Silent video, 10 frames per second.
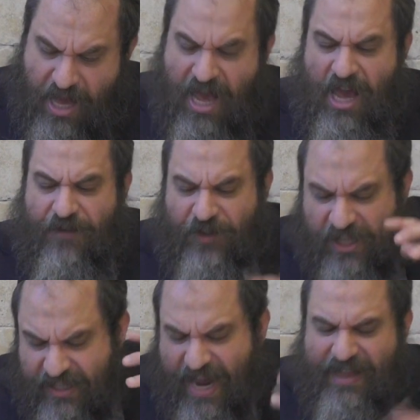if
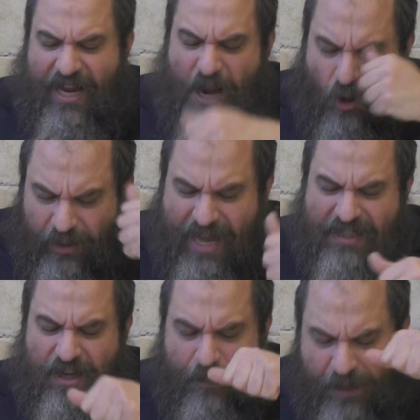you say that He only
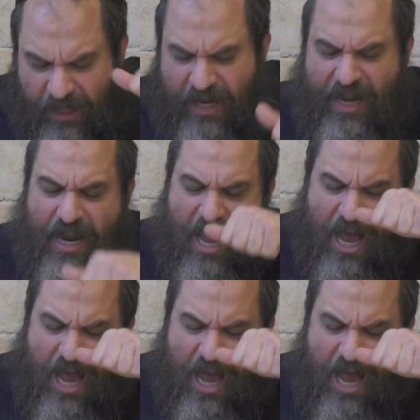has an ability,